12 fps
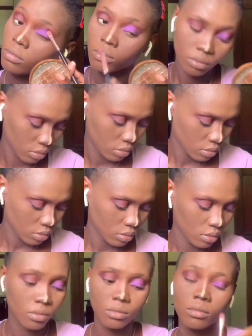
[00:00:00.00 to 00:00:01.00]
This
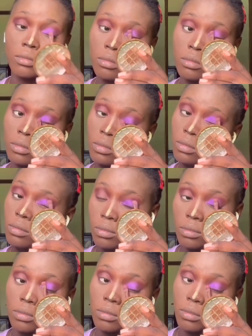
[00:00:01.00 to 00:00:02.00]
step is
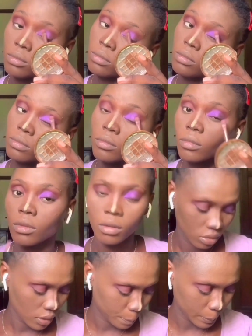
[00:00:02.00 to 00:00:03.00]
pretty much
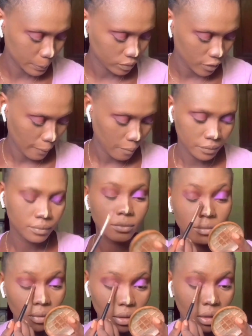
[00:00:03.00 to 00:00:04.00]

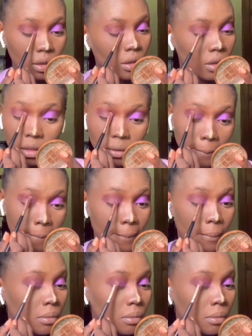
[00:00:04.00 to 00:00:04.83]
self-explanatory.